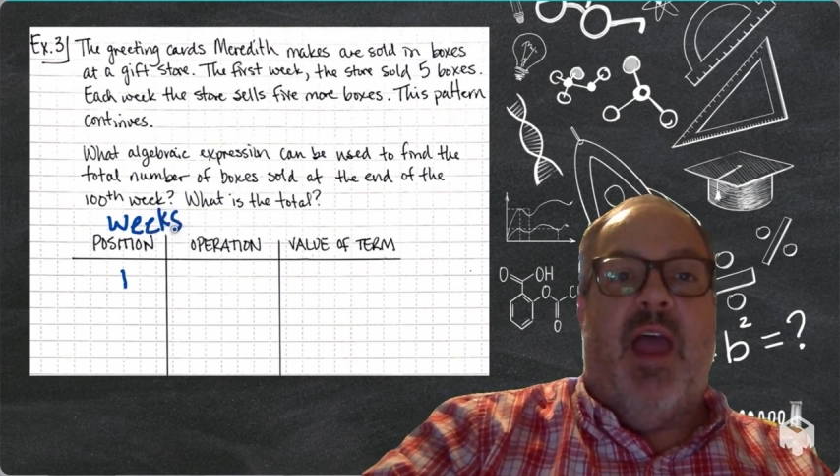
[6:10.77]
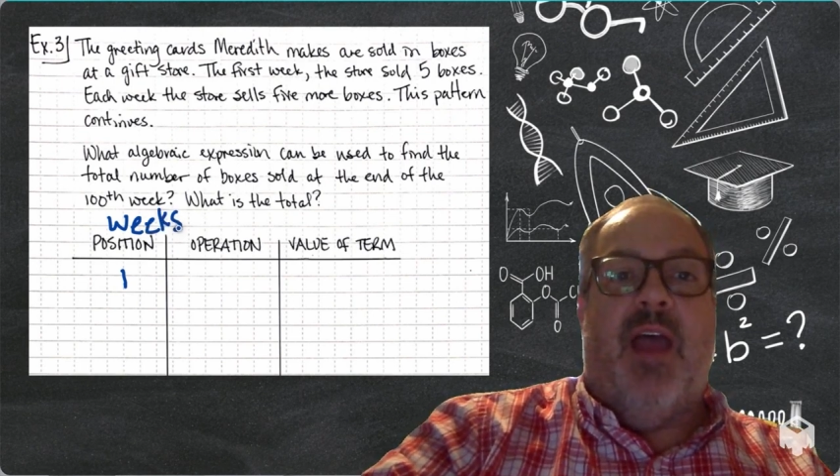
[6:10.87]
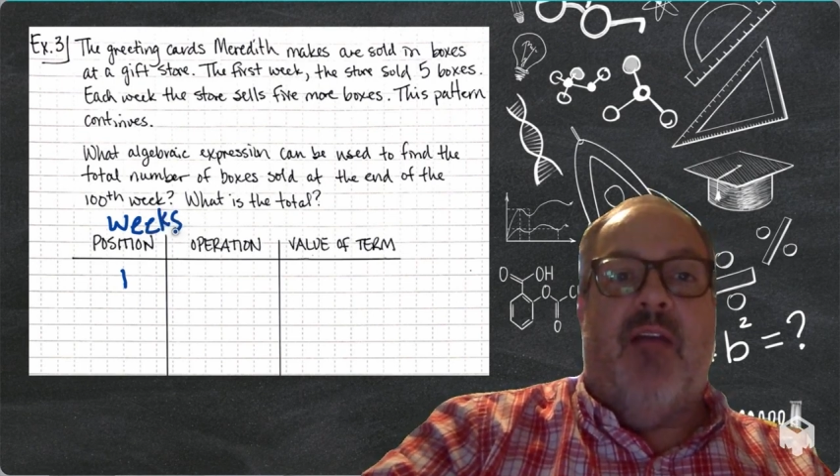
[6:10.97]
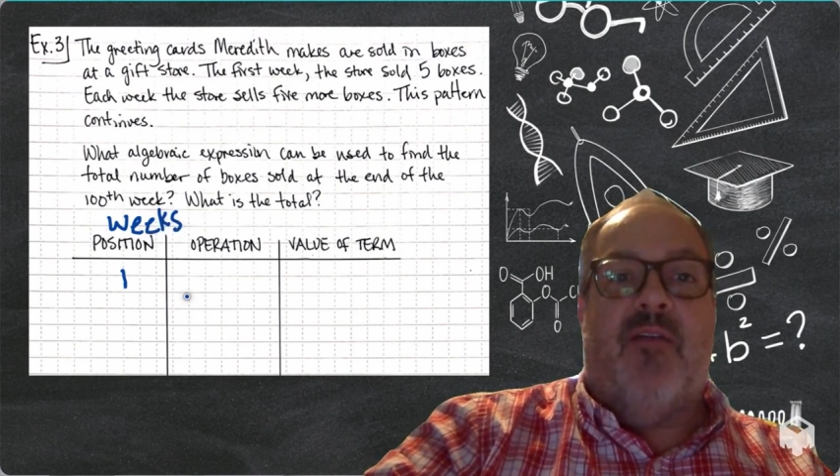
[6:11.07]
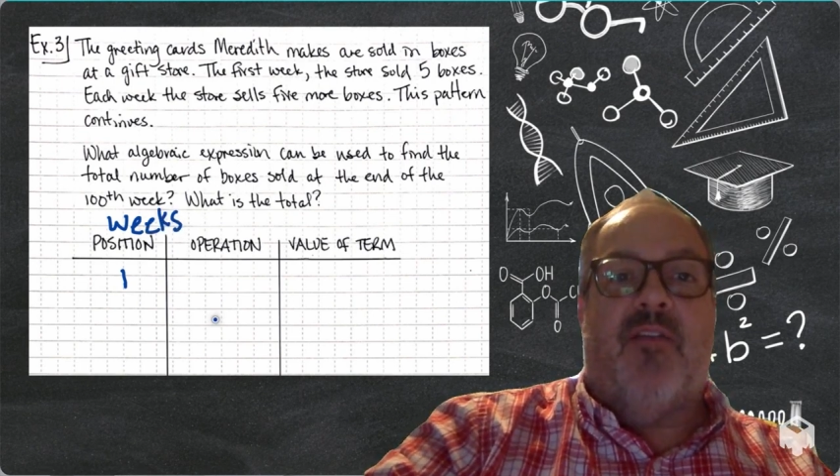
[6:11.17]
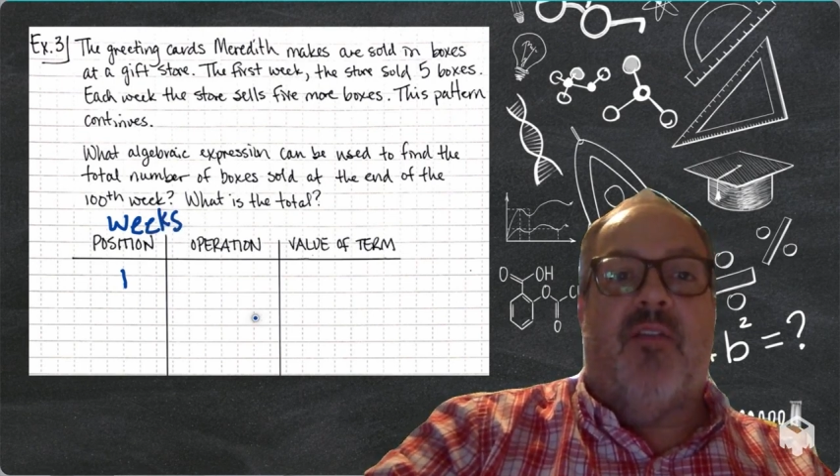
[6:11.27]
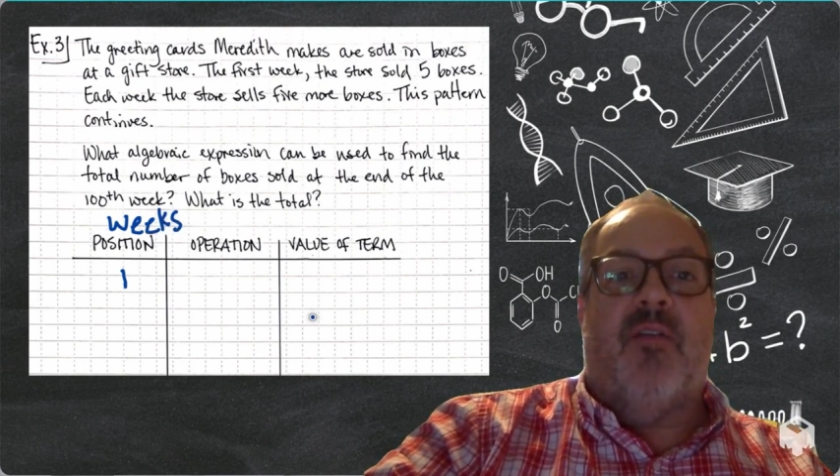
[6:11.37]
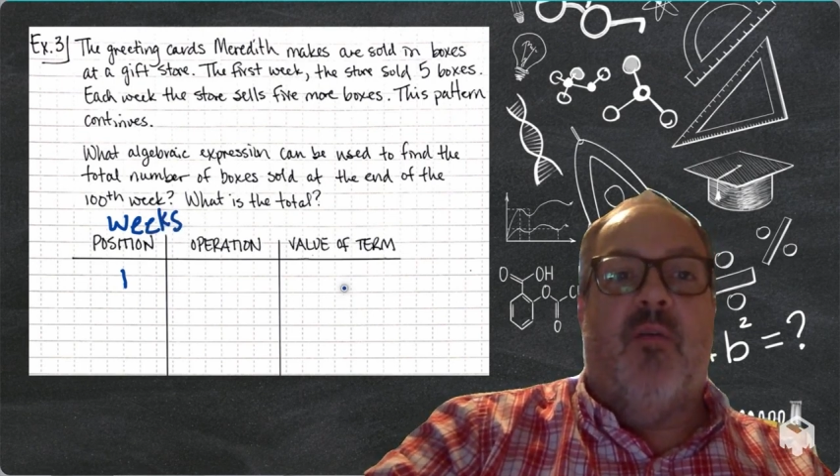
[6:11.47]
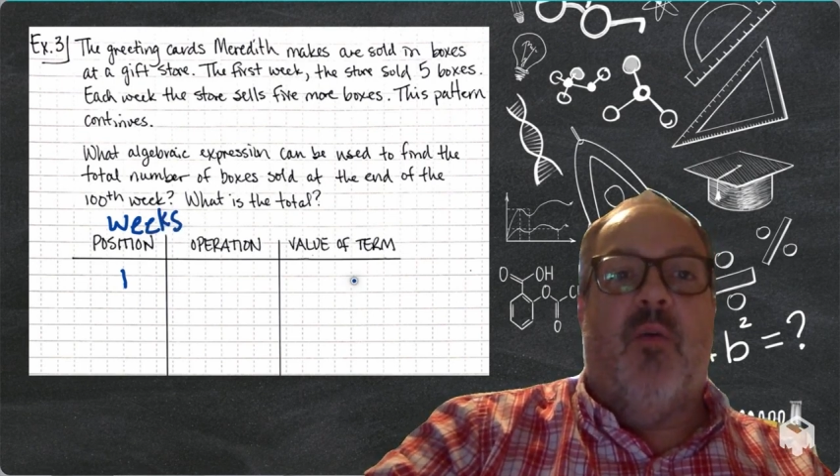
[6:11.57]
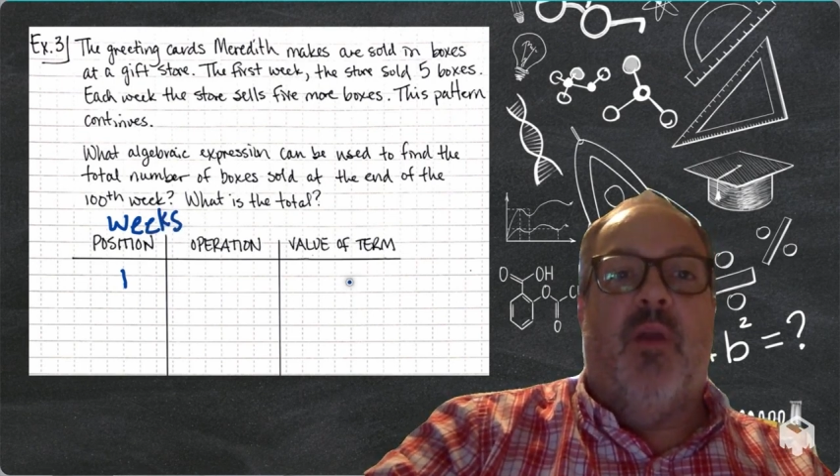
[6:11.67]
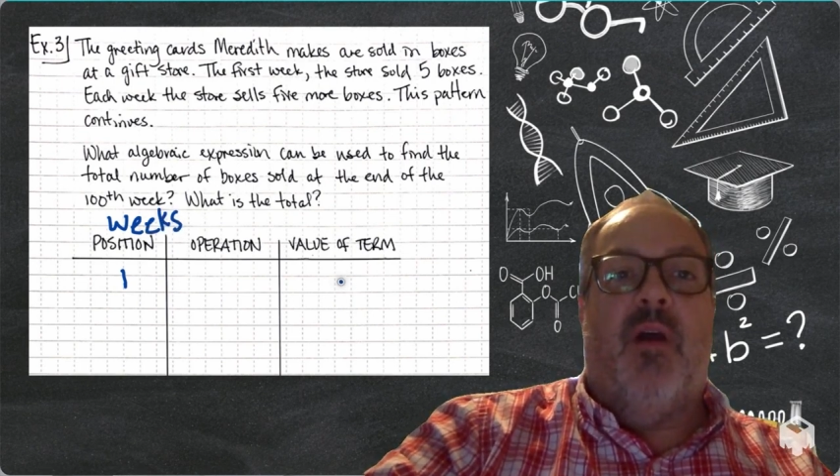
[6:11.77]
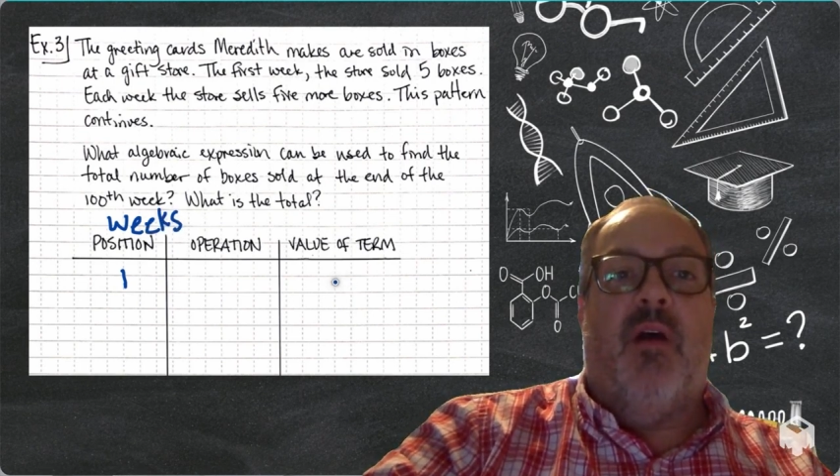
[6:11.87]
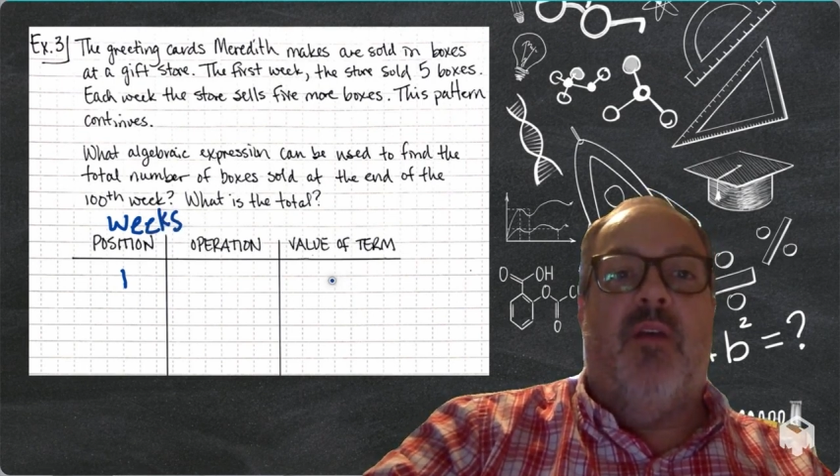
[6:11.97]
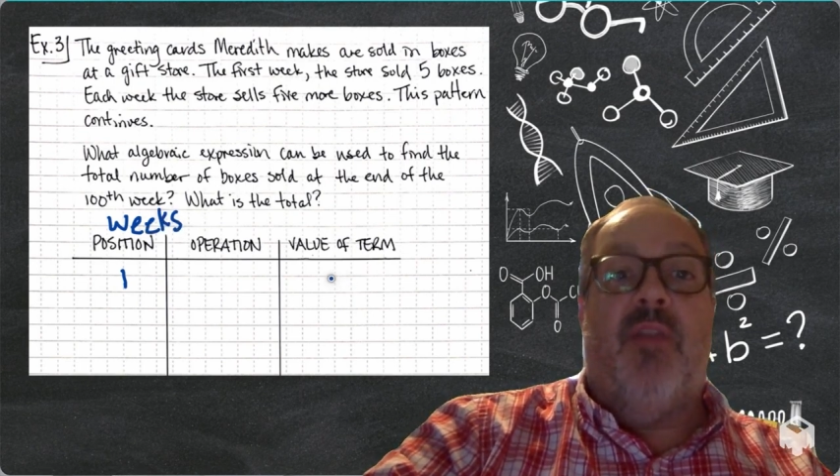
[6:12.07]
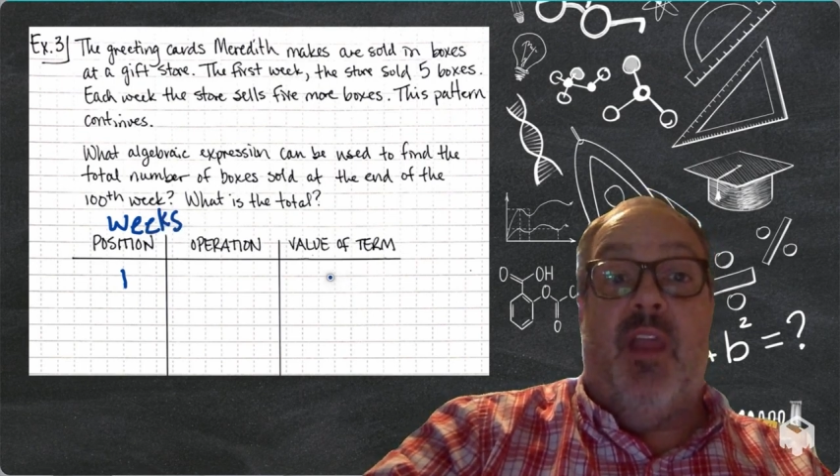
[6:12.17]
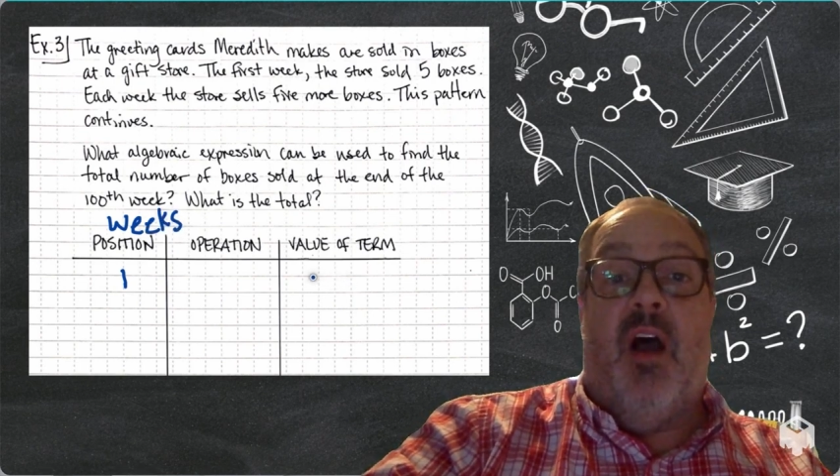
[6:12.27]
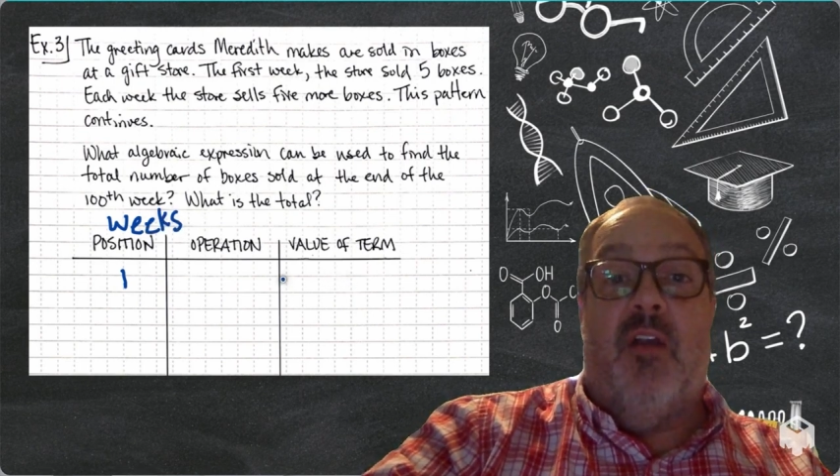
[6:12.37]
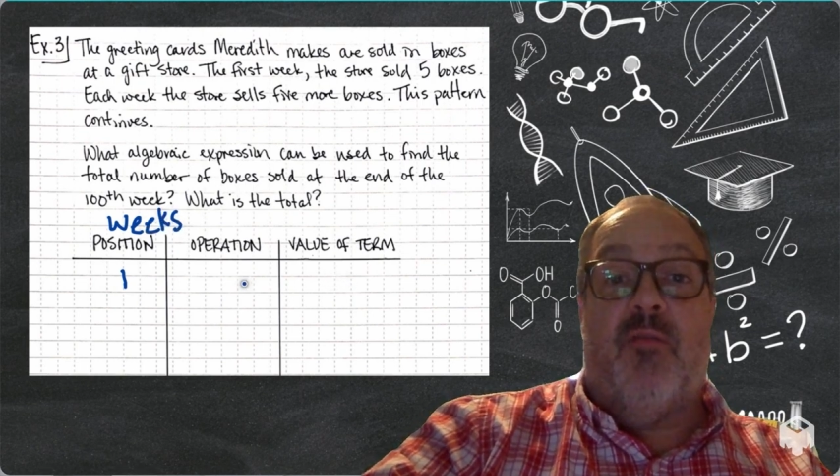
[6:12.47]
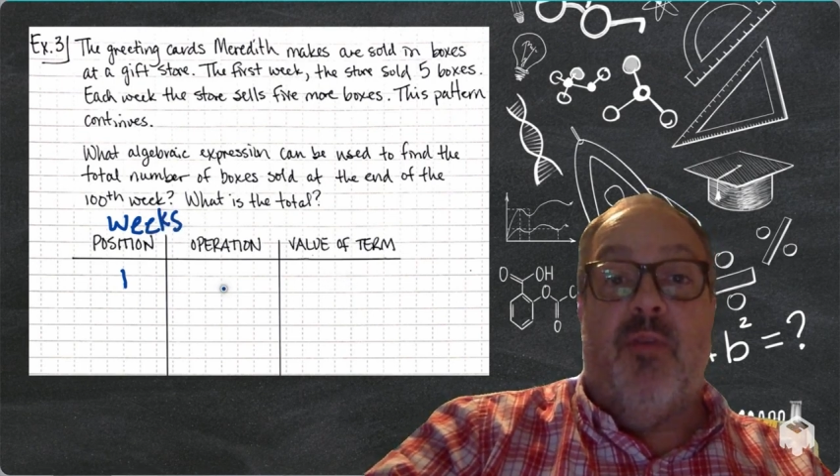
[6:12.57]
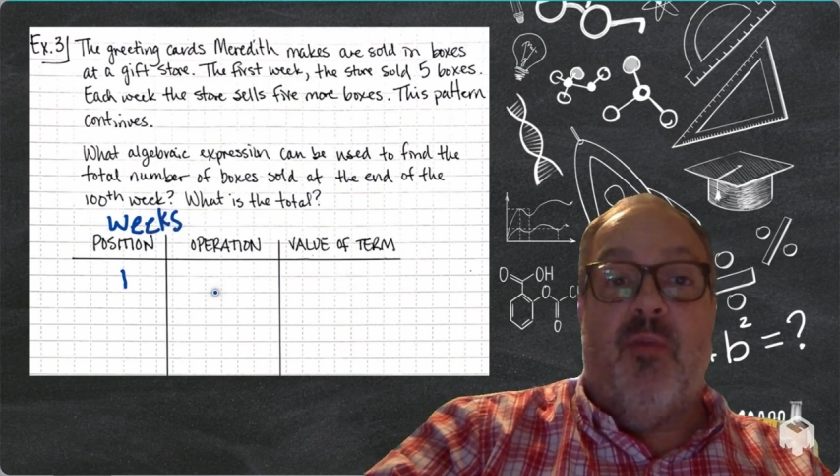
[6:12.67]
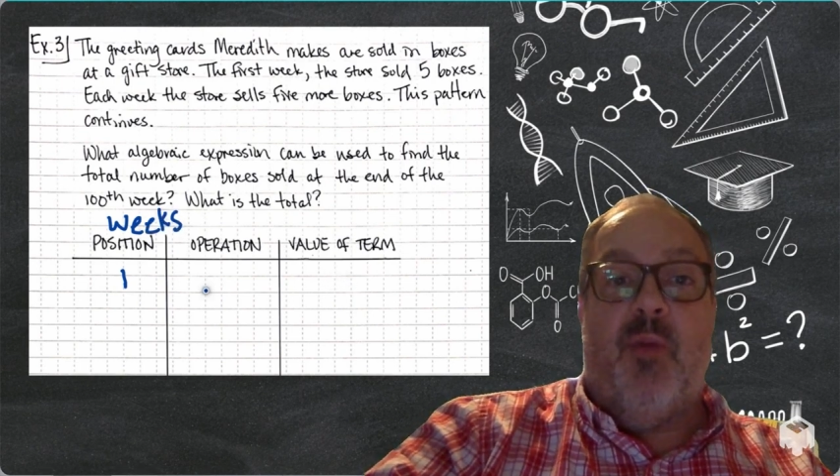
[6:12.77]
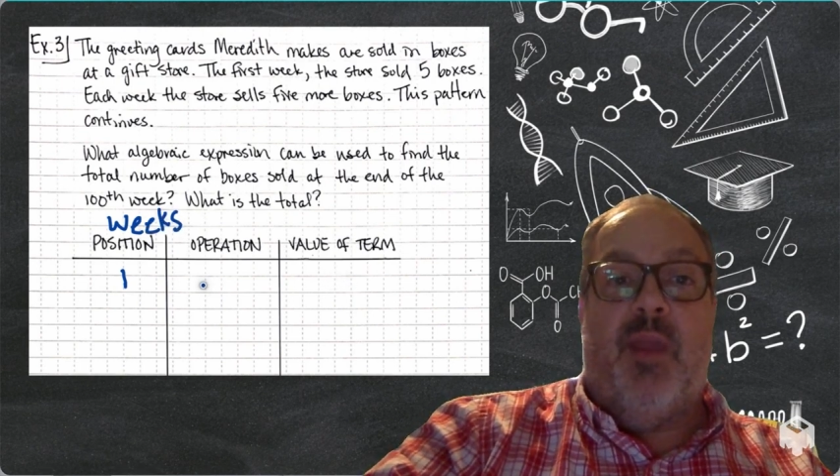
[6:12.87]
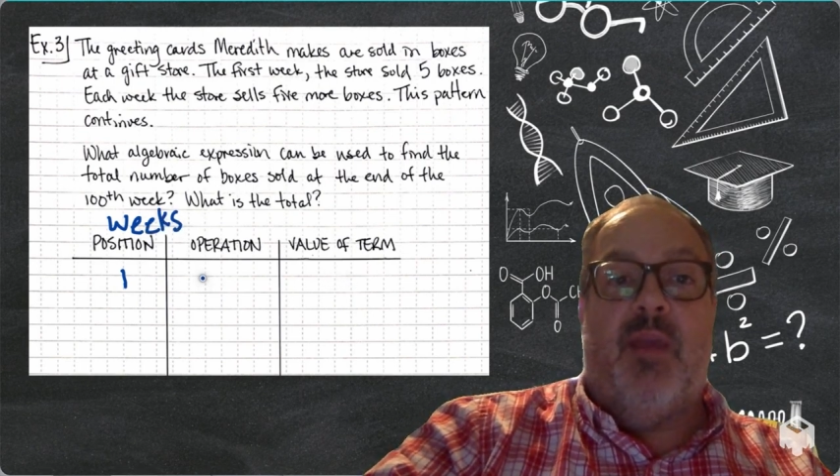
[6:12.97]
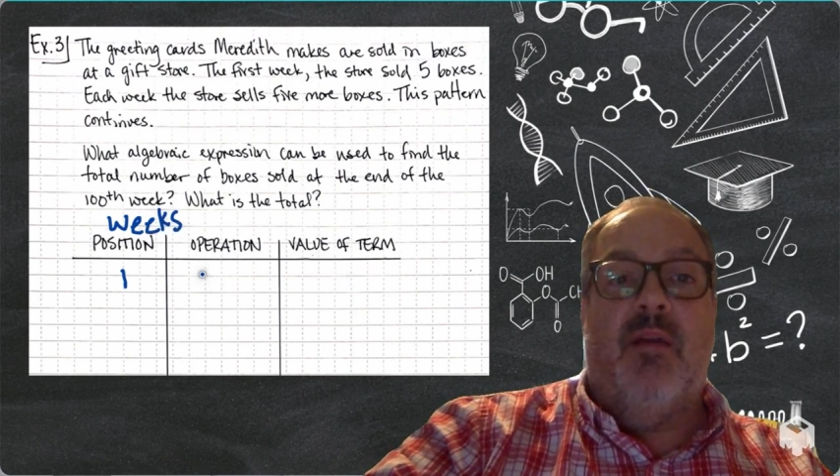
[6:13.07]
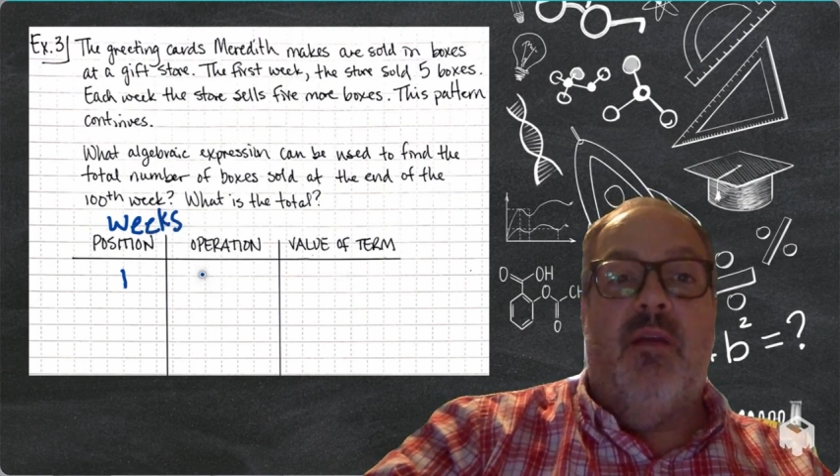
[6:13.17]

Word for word: after one, the 100th week?